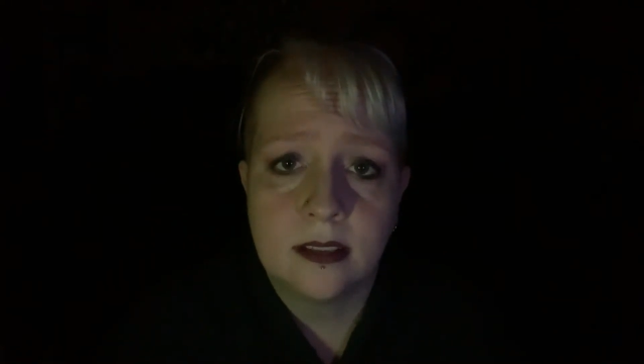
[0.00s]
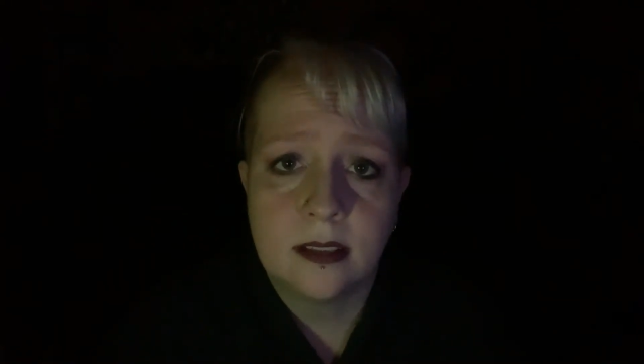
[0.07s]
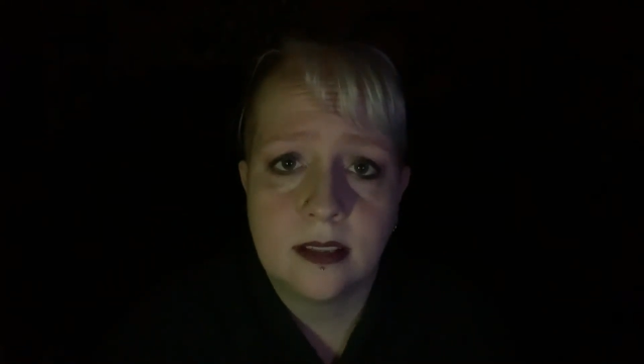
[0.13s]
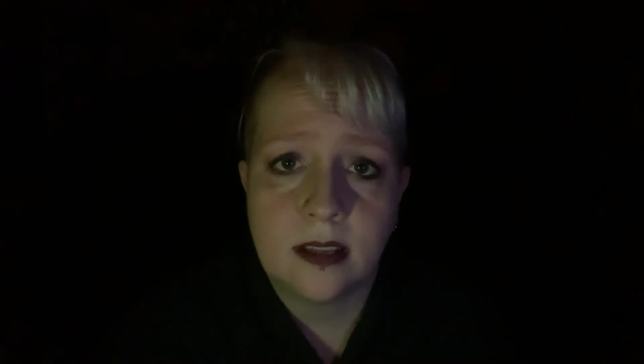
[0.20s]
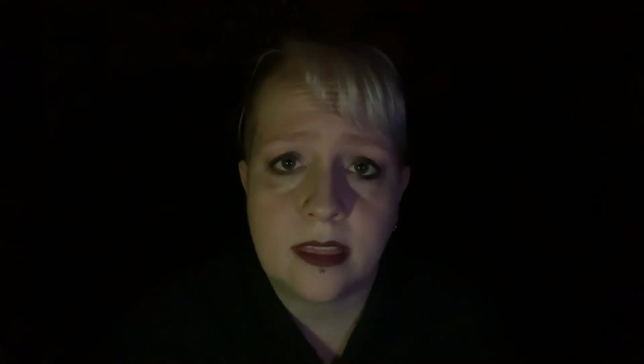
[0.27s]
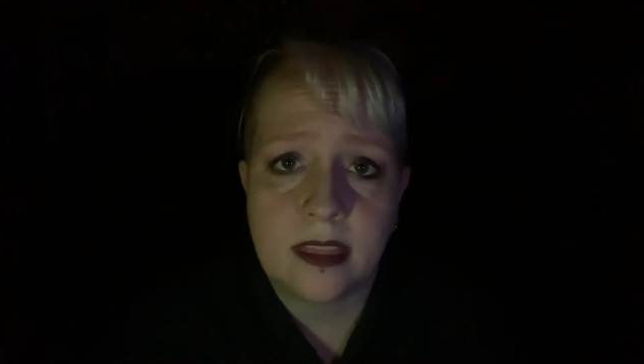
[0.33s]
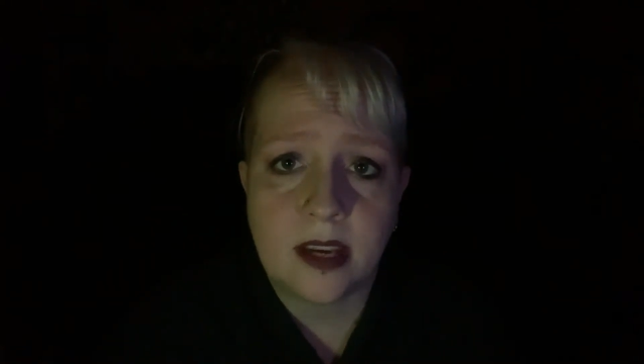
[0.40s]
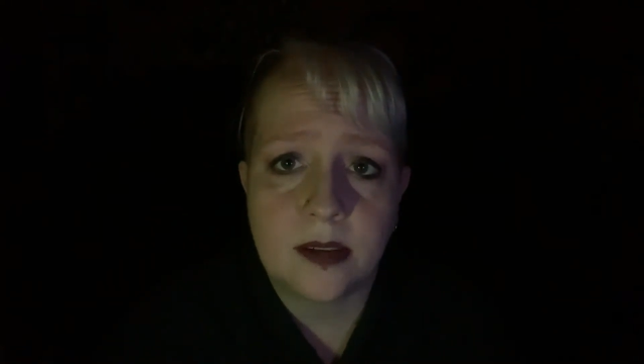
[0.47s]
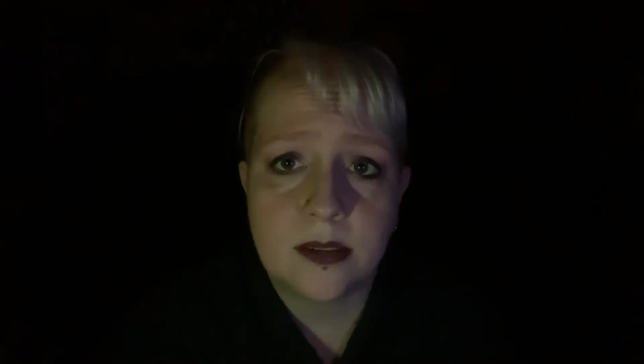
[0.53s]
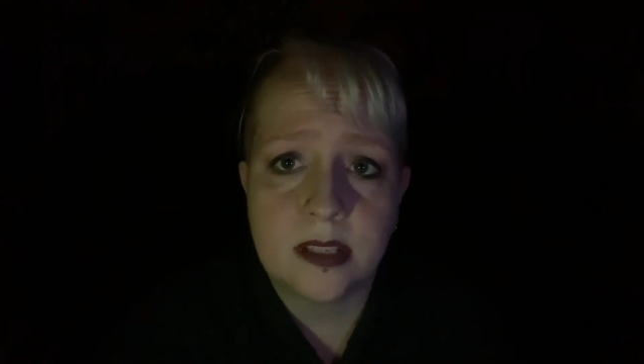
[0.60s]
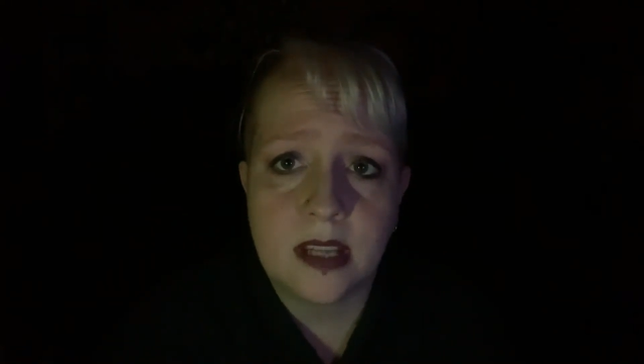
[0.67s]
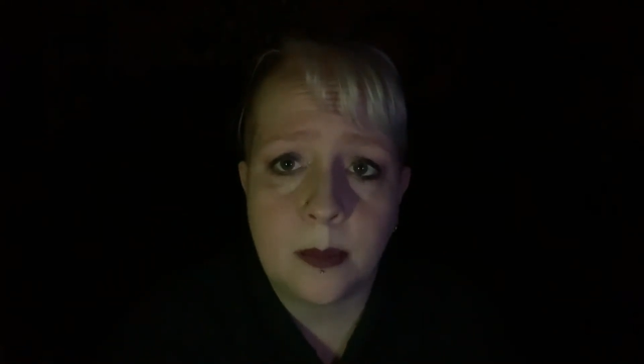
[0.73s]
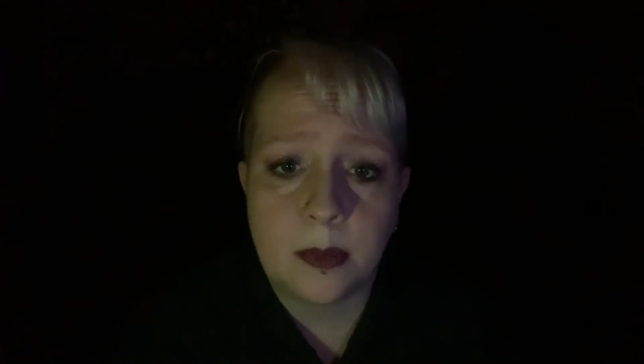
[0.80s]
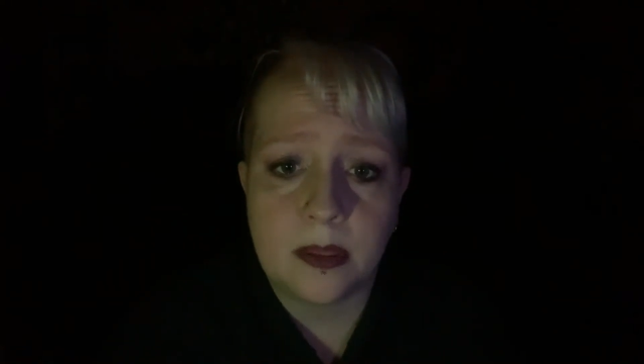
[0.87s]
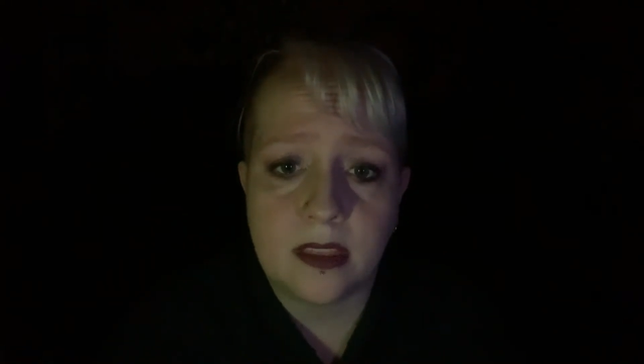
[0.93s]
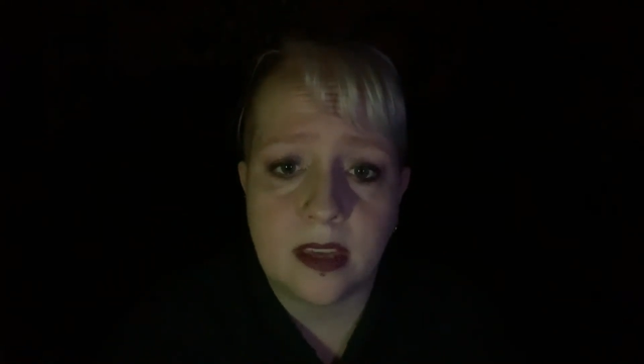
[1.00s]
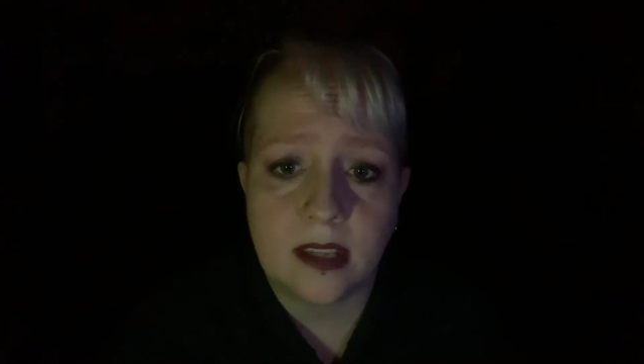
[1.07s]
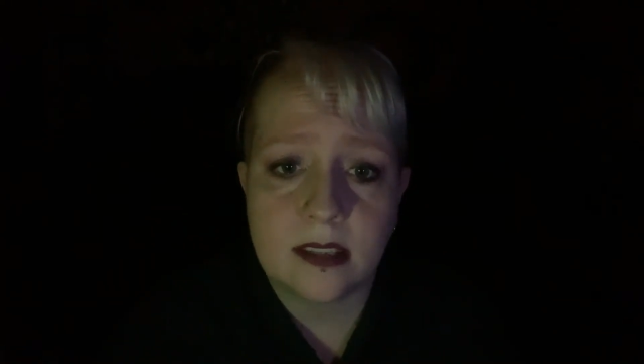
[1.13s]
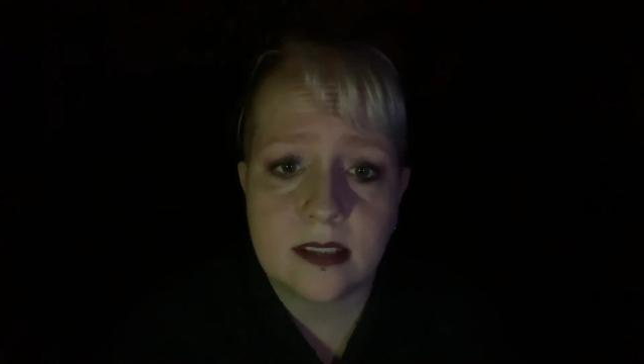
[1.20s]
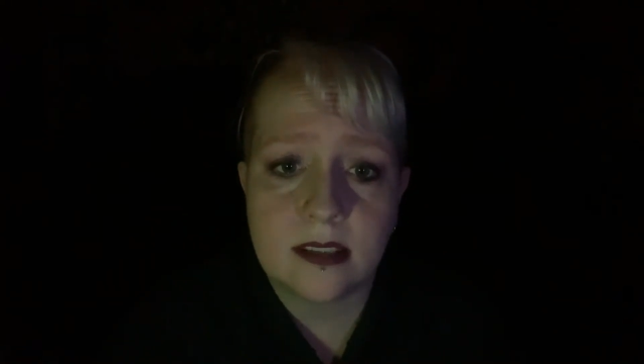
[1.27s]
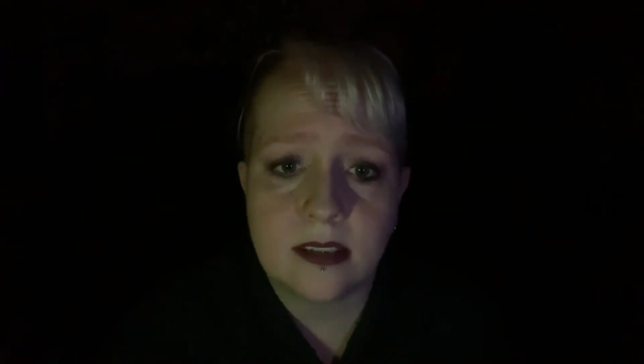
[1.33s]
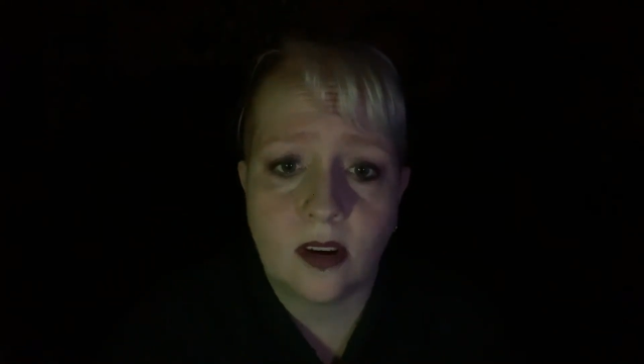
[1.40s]
1,000
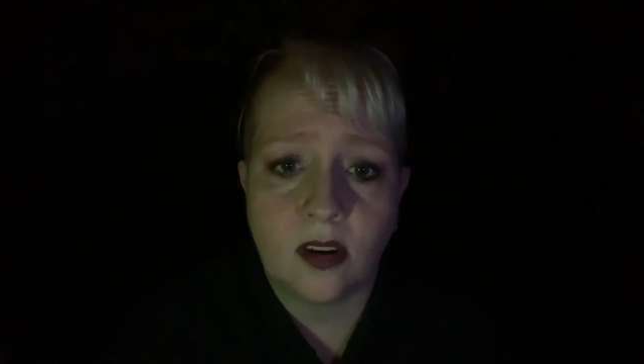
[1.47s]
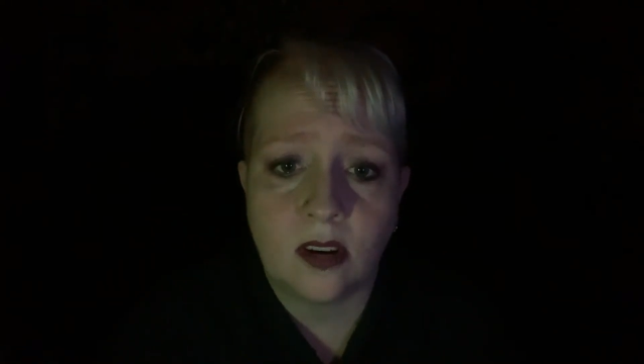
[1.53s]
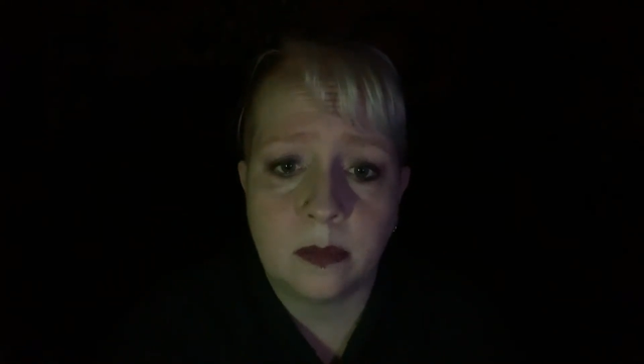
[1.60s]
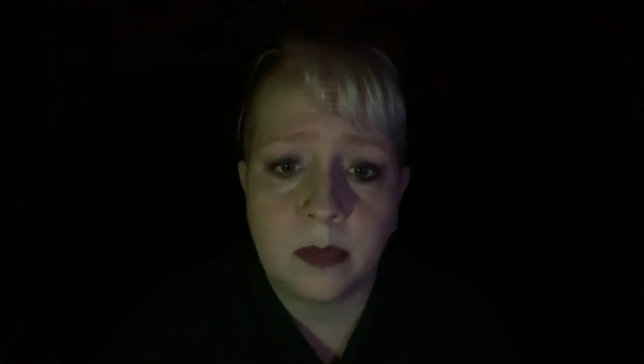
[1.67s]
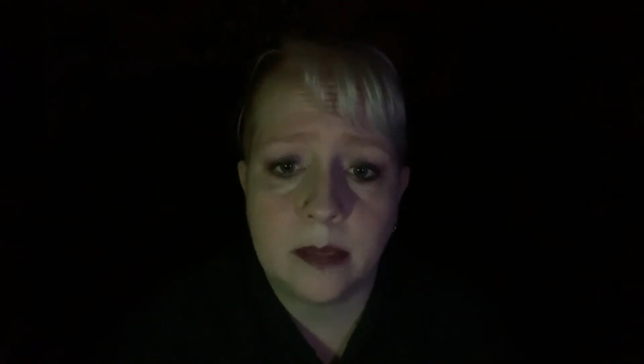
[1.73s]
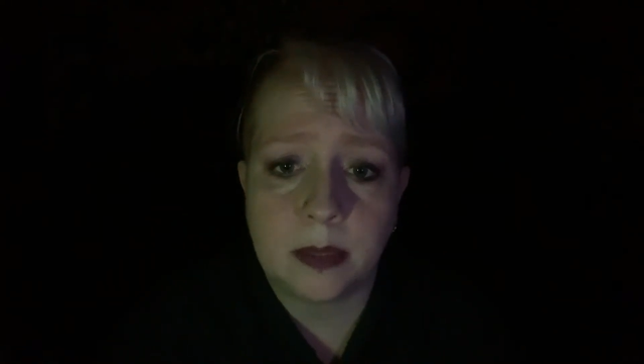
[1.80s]
epithets on my